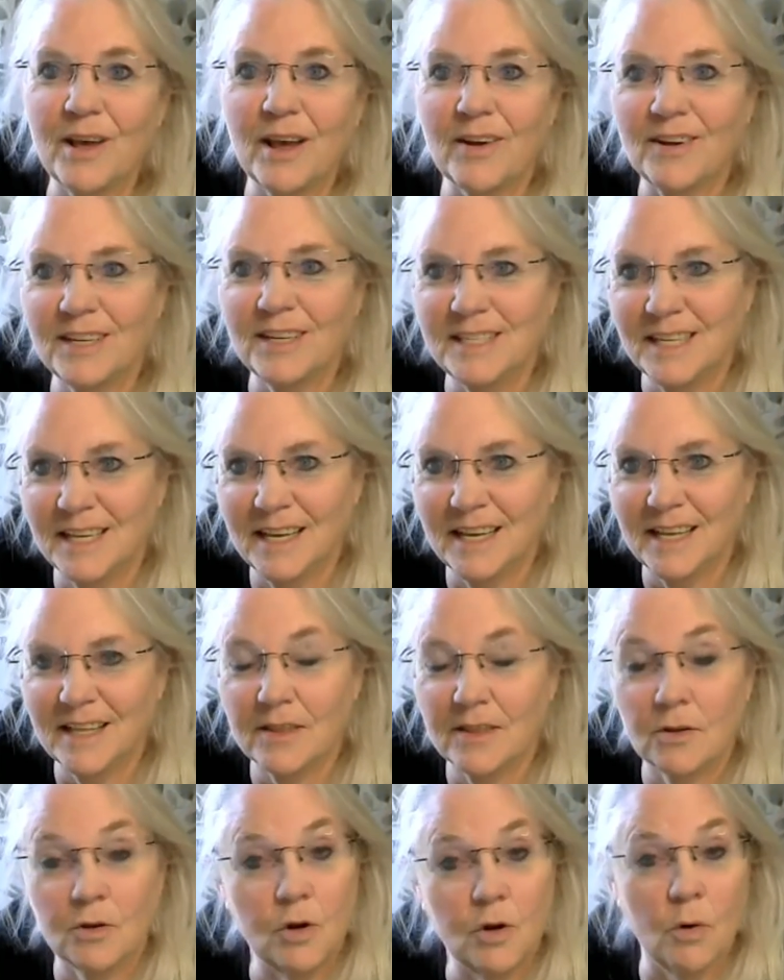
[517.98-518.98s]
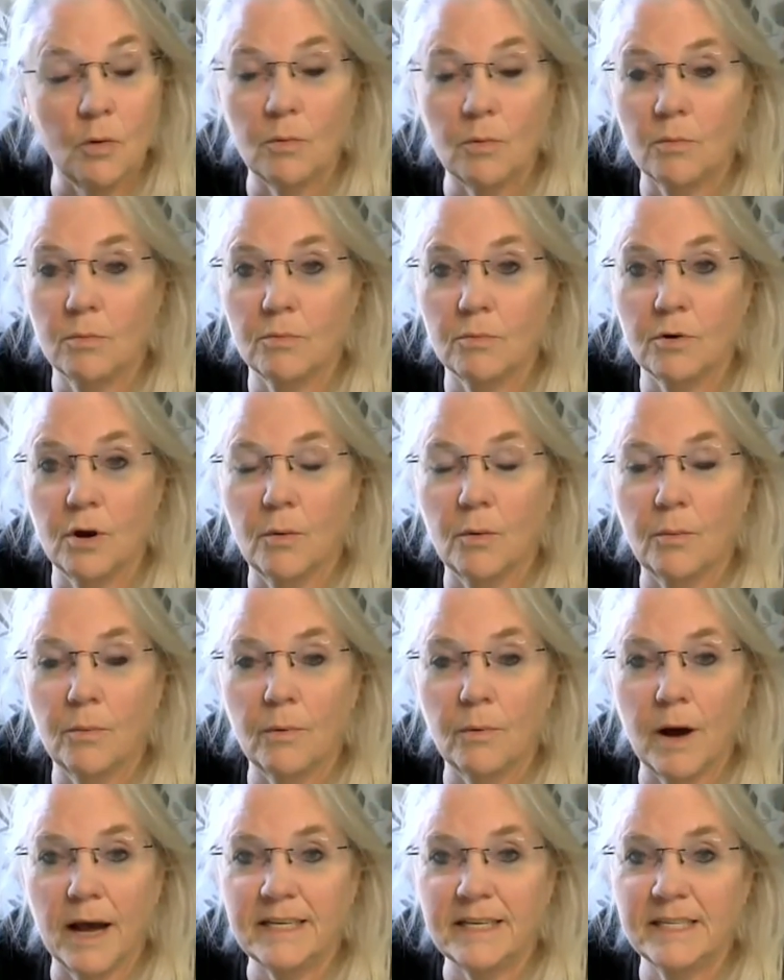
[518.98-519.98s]
guarantees, no
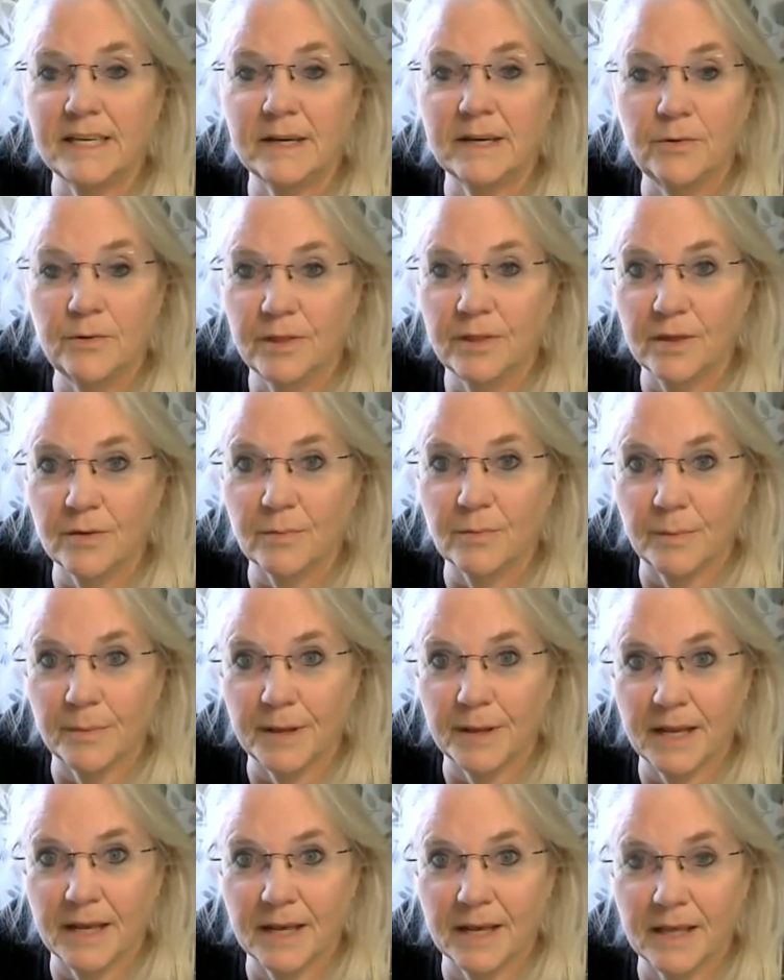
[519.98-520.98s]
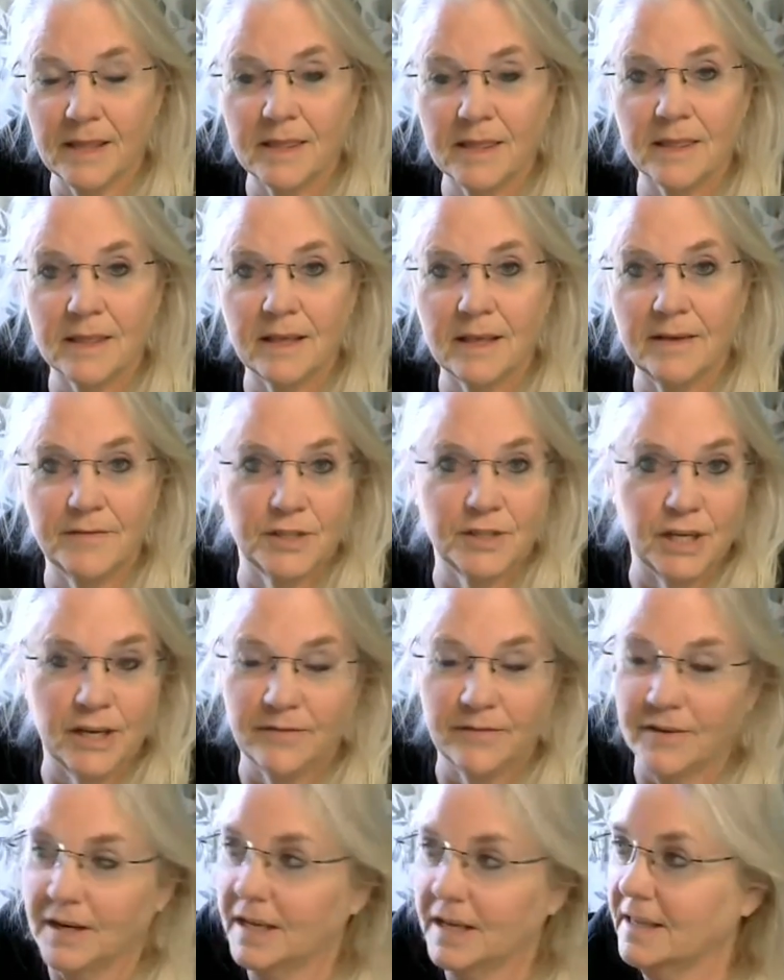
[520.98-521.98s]
no idea who this woman is, if she
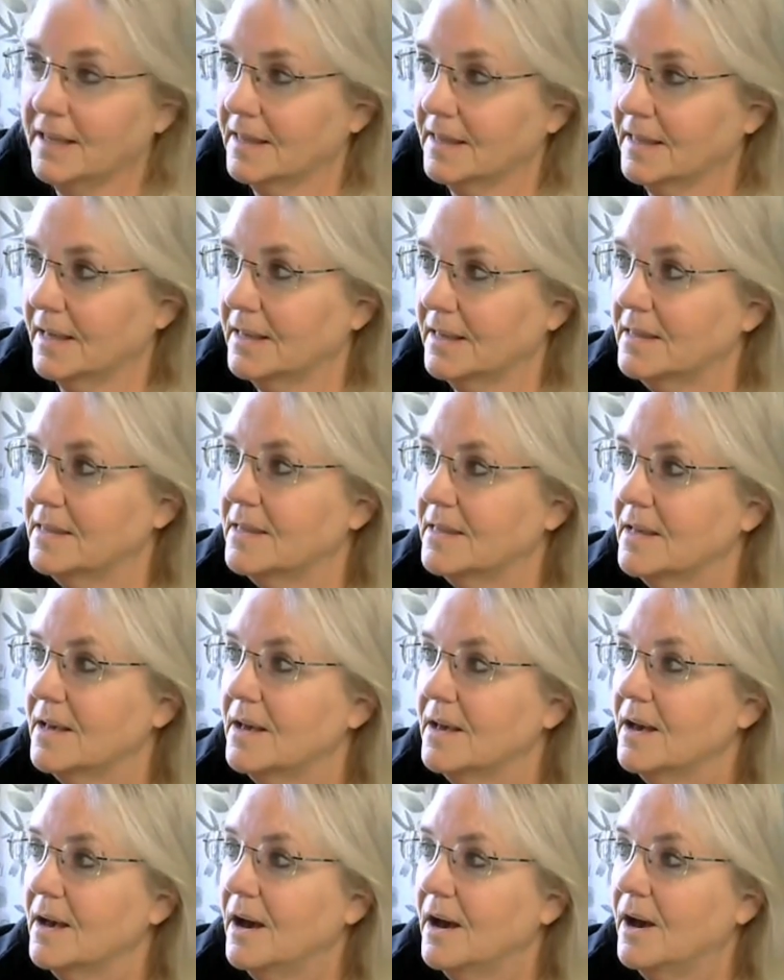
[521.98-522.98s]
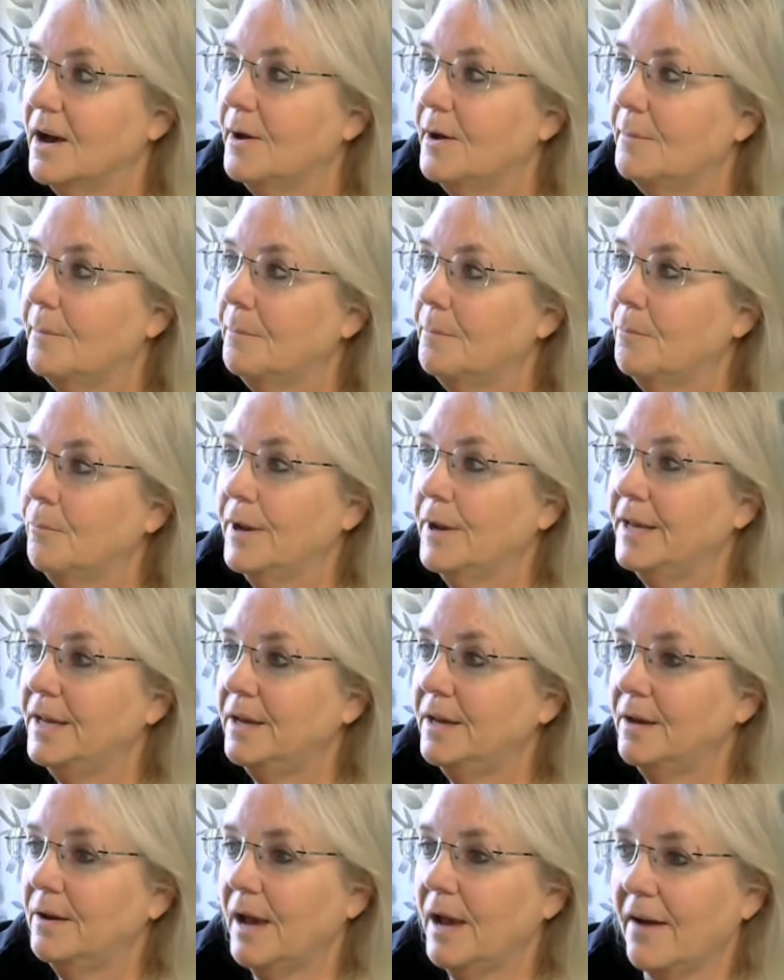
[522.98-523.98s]
even exists. Um,
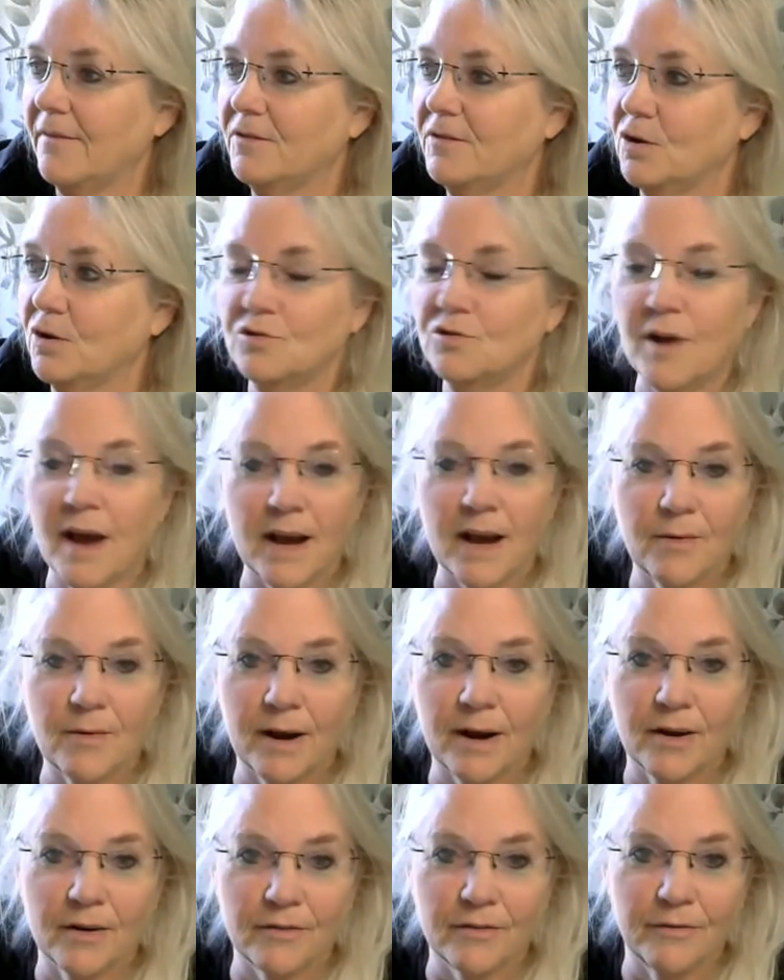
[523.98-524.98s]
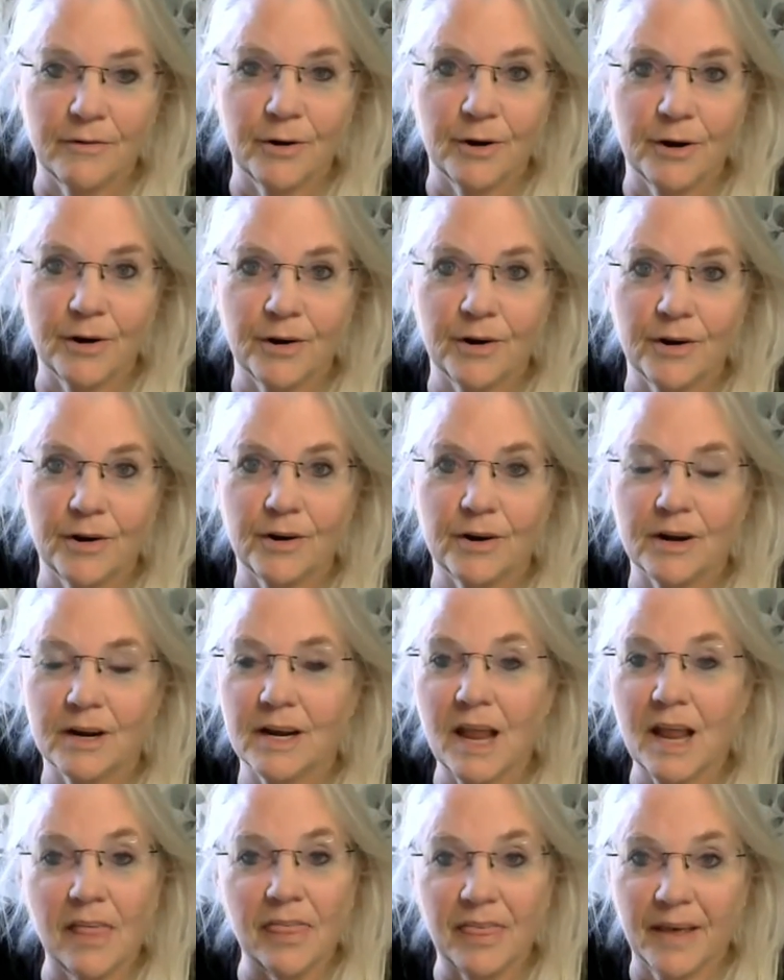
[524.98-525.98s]
we have no track record for her,
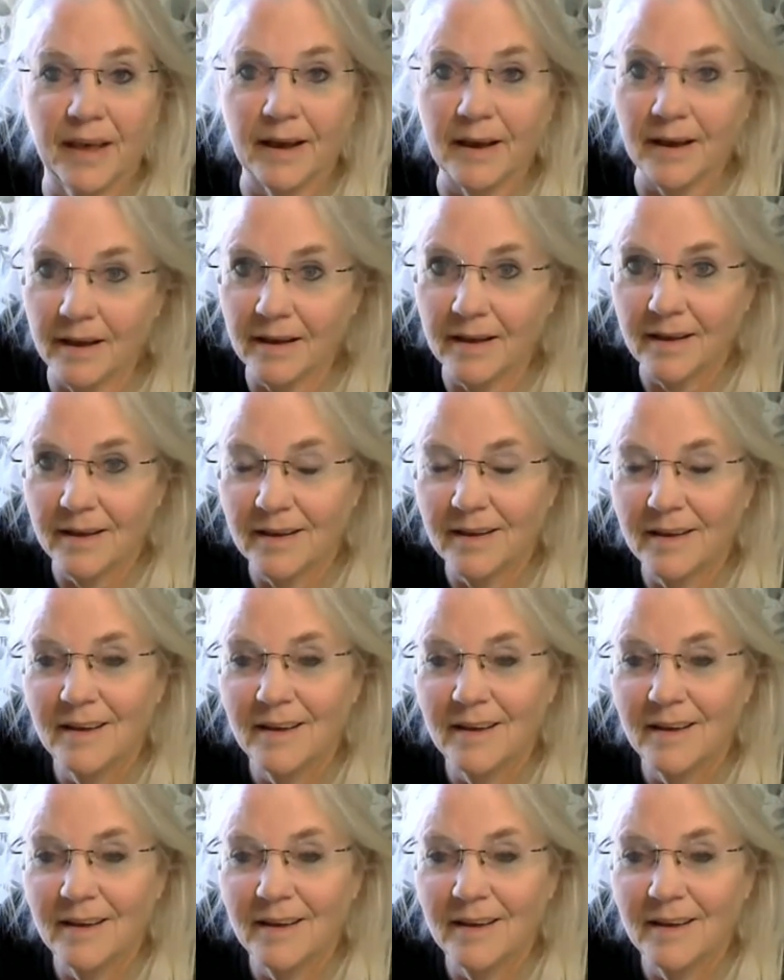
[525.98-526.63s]
nothing